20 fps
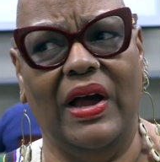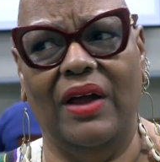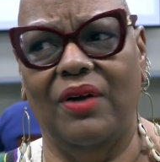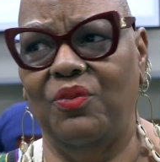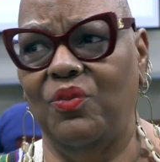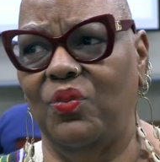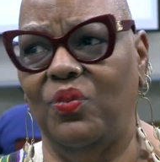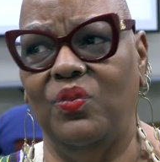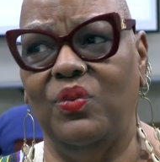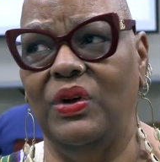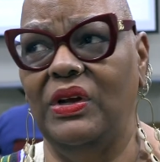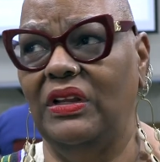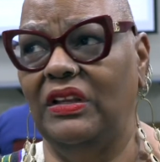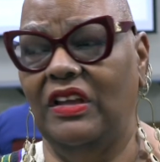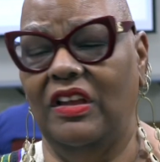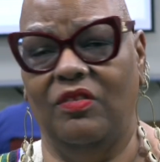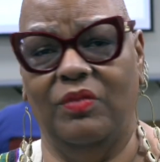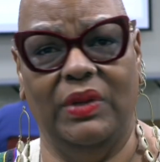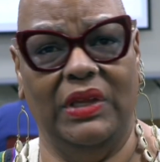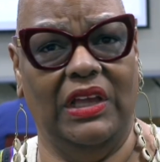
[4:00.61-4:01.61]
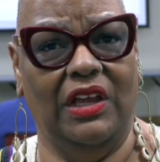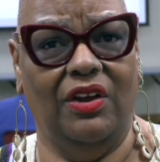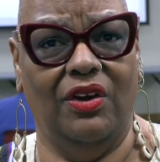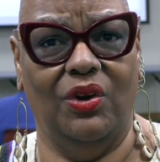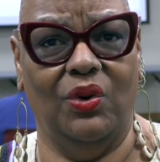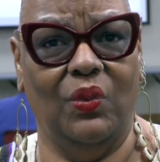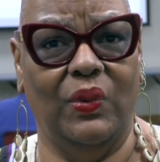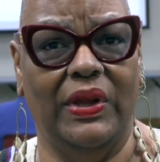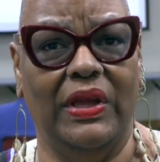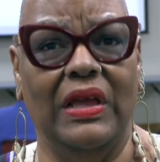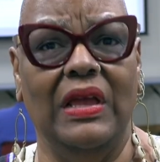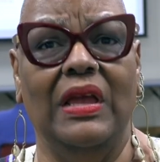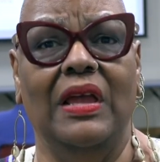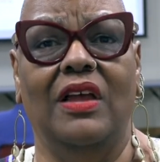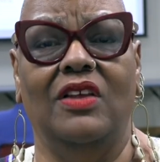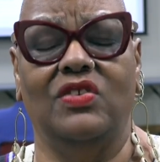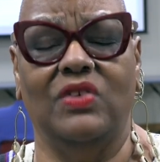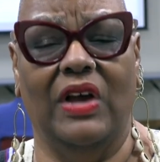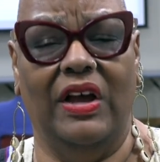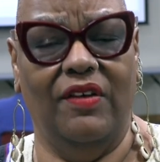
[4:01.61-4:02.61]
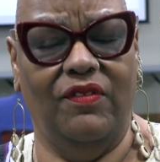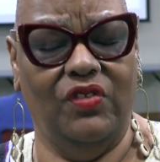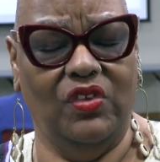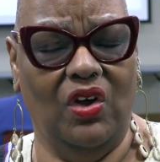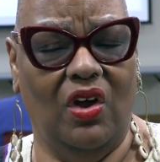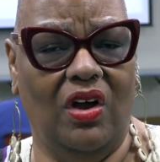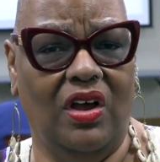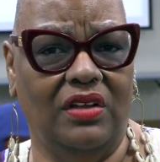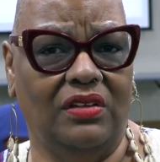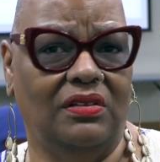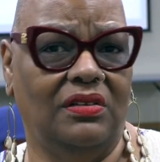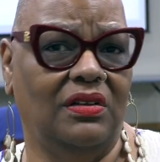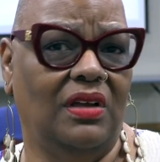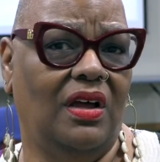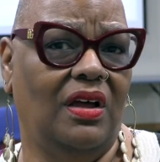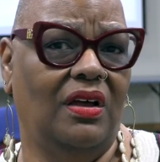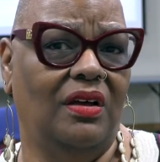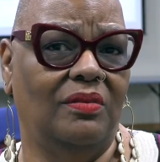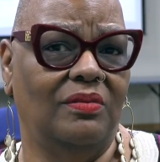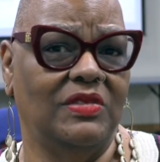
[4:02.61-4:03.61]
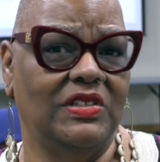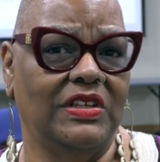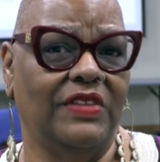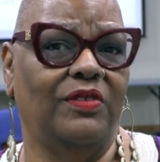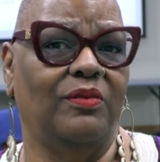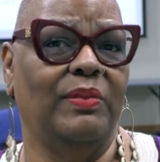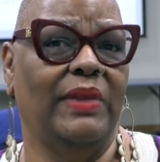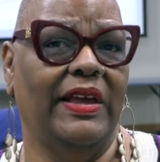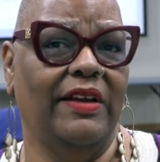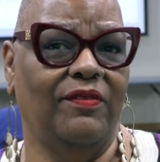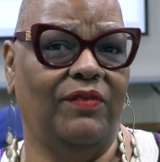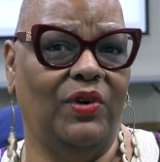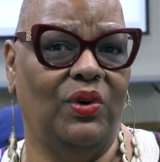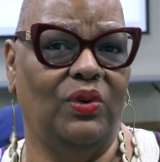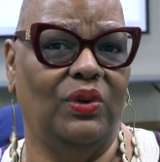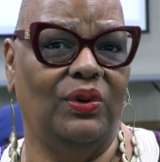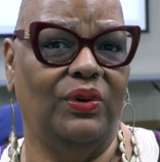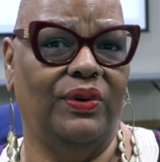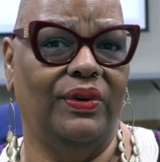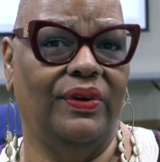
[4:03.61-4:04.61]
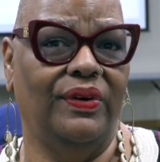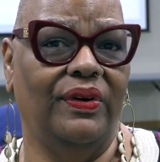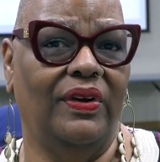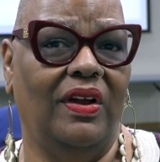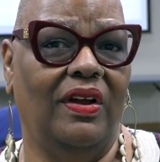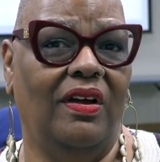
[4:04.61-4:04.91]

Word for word: I really have been carried away. So I've taught um, Southern black folklore